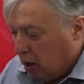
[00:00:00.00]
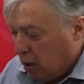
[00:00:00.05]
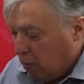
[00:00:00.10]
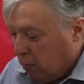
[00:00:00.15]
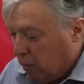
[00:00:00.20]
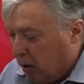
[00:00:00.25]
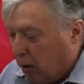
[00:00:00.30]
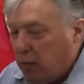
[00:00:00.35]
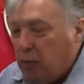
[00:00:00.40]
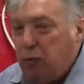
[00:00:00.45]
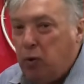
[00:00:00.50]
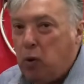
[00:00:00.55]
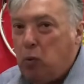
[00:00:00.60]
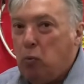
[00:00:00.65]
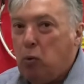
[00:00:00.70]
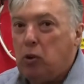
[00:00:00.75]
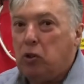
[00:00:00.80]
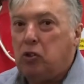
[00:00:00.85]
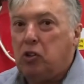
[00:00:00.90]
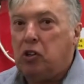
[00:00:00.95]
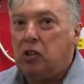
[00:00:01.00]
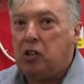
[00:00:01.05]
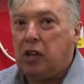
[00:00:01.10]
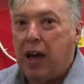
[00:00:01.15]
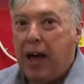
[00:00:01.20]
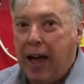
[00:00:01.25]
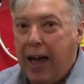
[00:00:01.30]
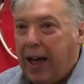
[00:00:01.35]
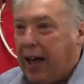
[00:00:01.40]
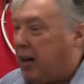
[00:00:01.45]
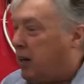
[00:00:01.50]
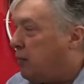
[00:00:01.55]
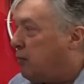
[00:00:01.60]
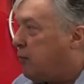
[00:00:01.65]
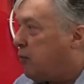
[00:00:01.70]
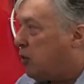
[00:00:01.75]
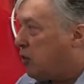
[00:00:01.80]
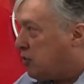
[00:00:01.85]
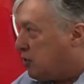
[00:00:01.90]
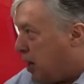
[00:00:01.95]
But if we wanted to add,
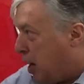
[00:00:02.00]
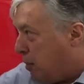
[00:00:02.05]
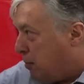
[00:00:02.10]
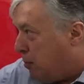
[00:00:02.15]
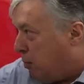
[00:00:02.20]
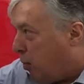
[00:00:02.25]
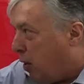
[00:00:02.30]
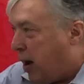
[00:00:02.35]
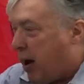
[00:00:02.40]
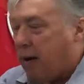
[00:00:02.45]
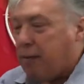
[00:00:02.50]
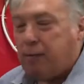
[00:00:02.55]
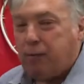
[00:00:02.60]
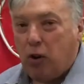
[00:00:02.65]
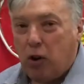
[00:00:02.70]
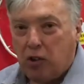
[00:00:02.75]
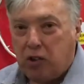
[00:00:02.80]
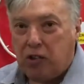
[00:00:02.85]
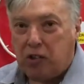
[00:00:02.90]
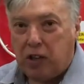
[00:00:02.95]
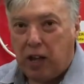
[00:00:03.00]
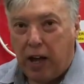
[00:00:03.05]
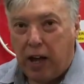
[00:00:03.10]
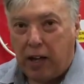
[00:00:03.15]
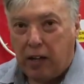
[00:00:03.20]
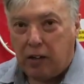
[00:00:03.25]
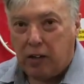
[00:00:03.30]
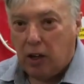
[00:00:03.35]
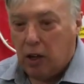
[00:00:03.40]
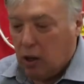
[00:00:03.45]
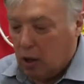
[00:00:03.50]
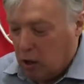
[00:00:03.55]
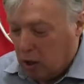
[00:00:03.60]
for example, our frostat,